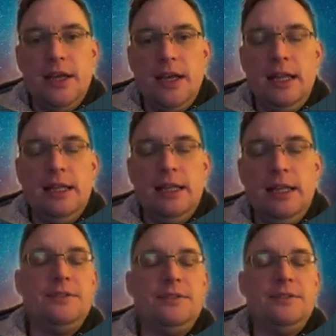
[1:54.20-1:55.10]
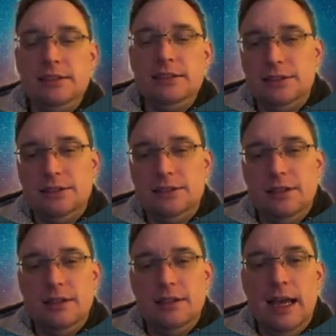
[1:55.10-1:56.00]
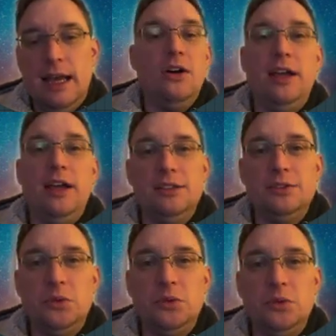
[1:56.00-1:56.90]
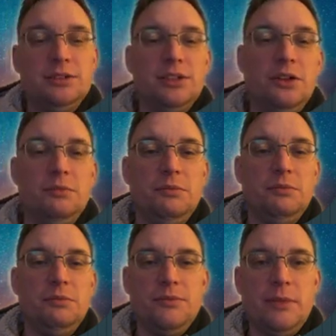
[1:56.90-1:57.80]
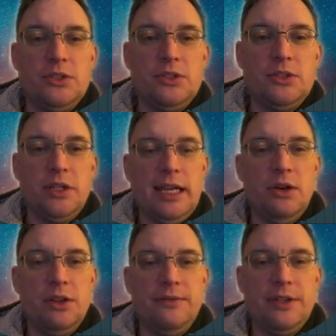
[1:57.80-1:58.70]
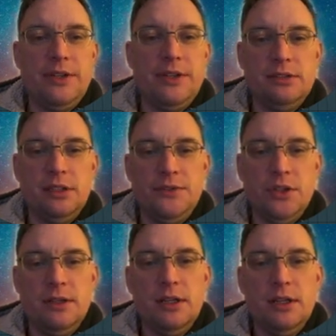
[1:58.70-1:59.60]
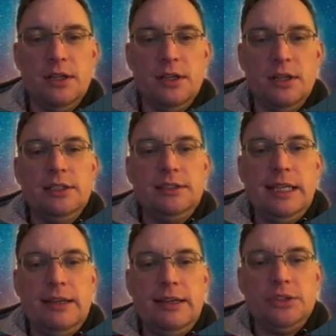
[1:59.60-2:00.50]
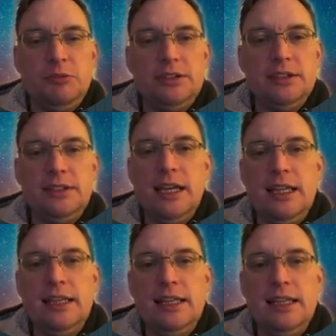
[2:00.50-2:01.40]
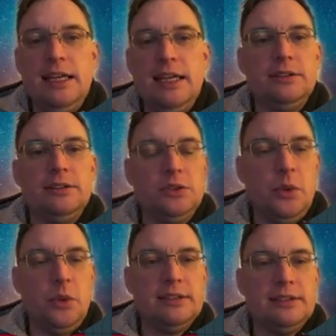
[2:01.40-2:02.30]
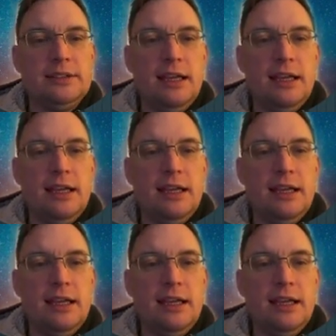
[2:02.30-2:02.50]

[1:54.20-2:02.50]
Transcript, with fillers: N F Ts, A I as well. So make sure you check out other videos that I've done. So this is now just processing, and there you go, it's as quick as